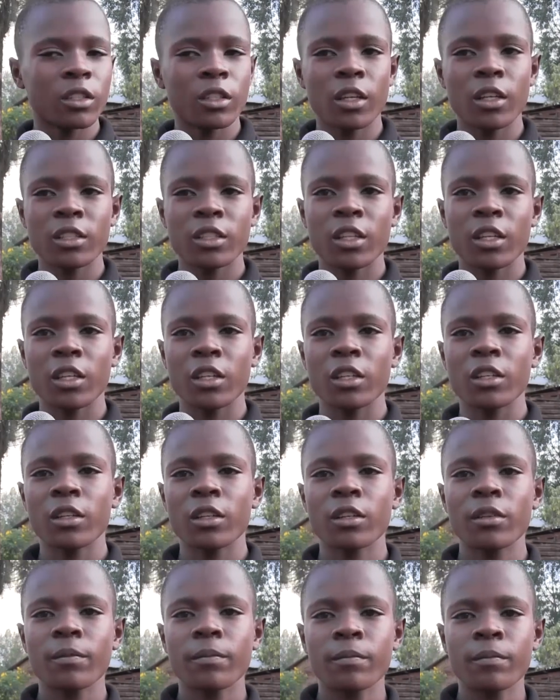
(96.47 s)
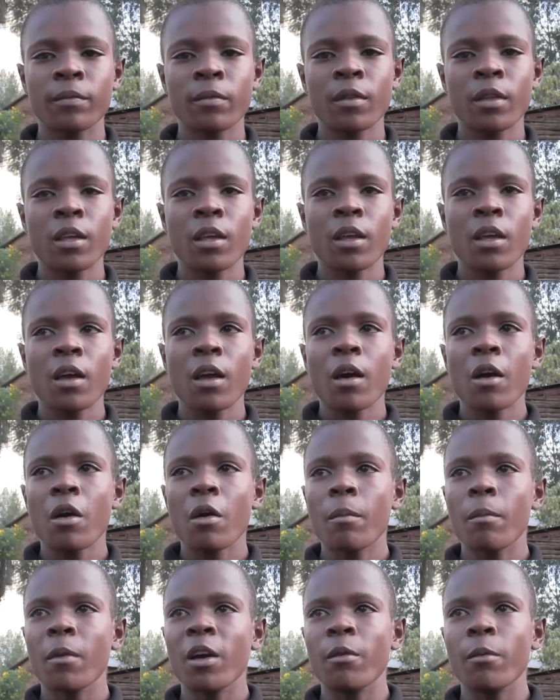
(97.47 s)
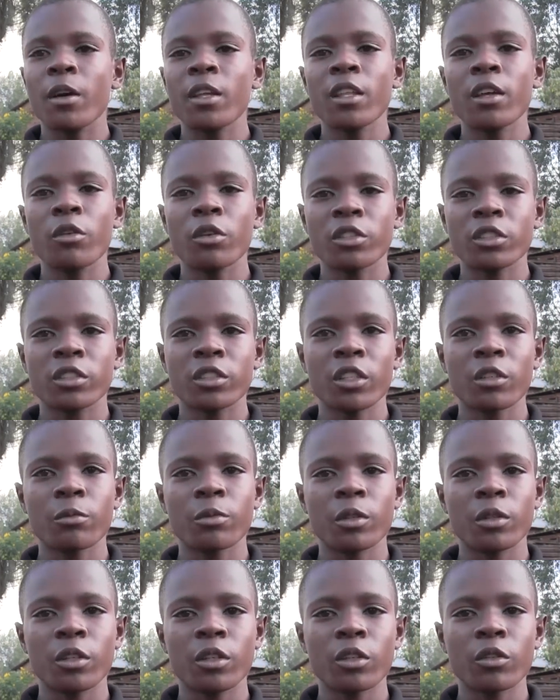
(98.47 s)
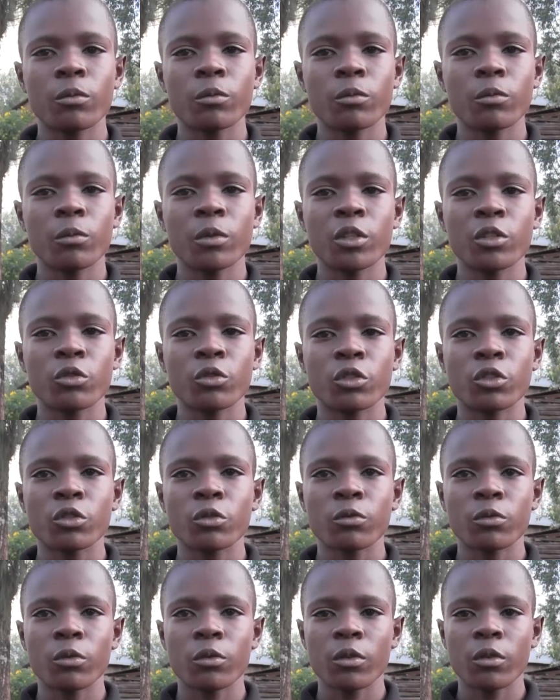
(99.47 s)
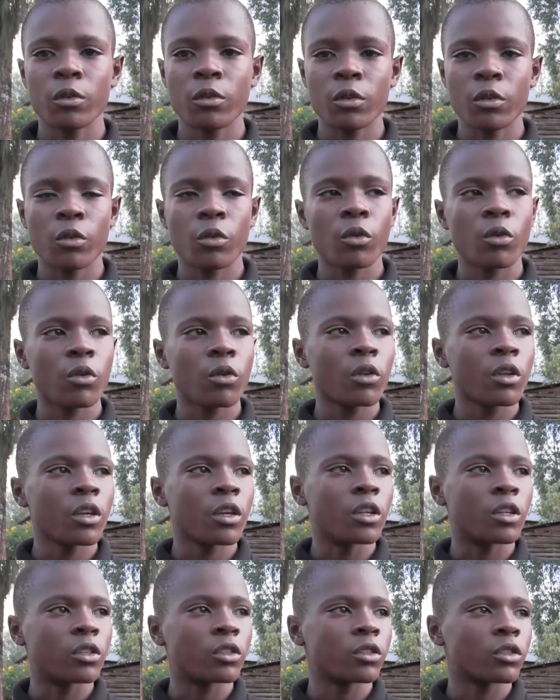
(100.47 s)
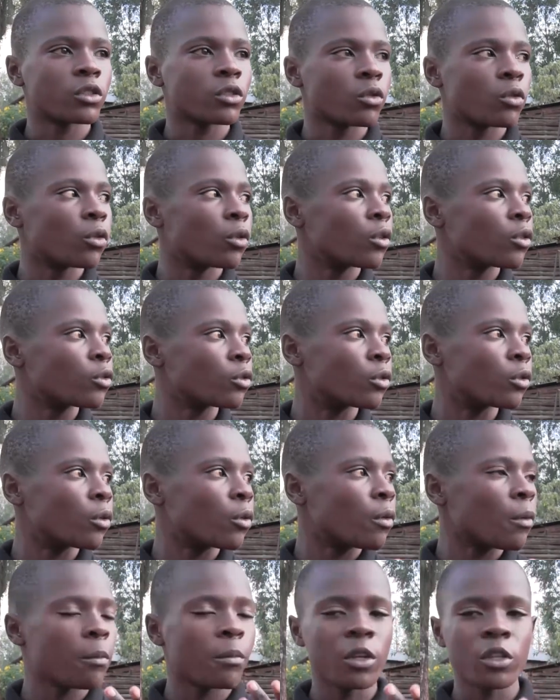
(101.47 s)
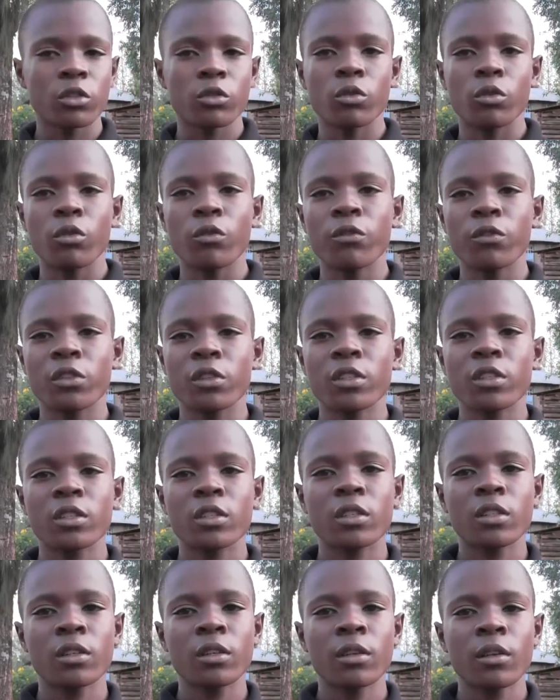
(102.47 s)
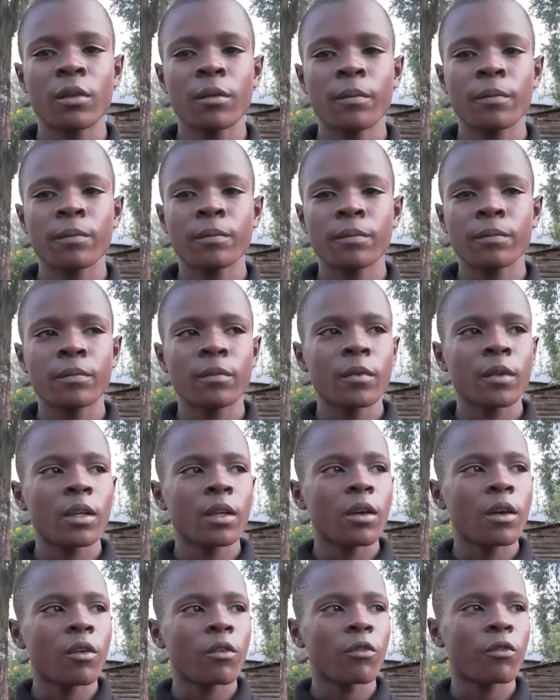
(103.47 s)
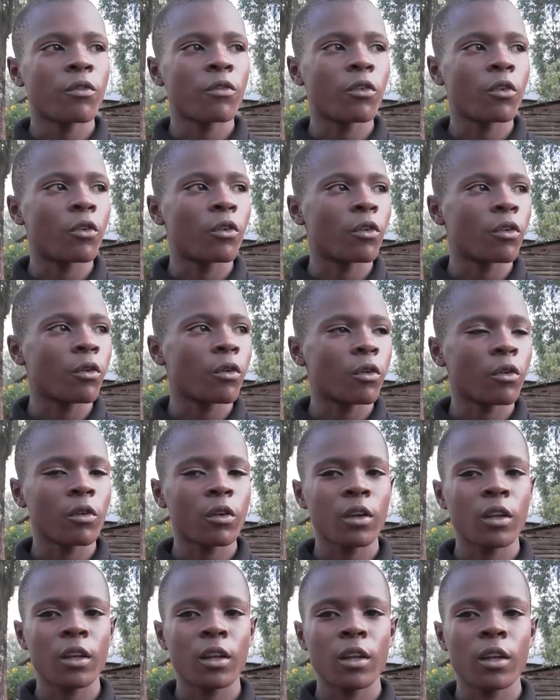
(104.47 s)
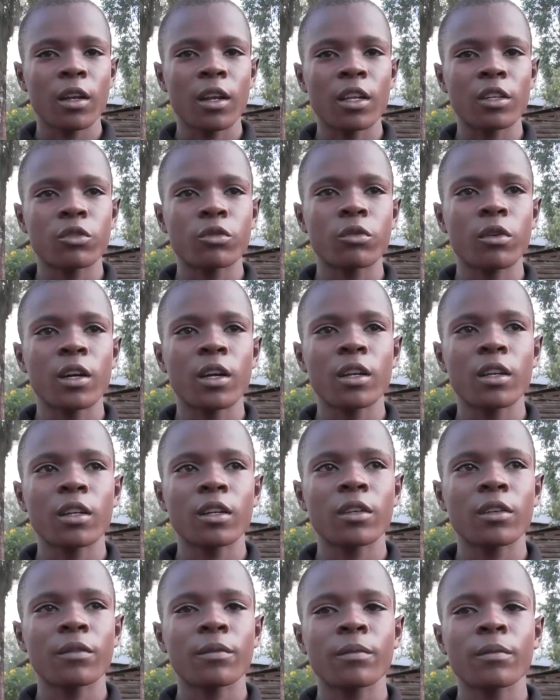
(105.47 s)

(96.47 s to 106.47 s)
nursery, my mother was helping me to school, in school to pay school fees for class one.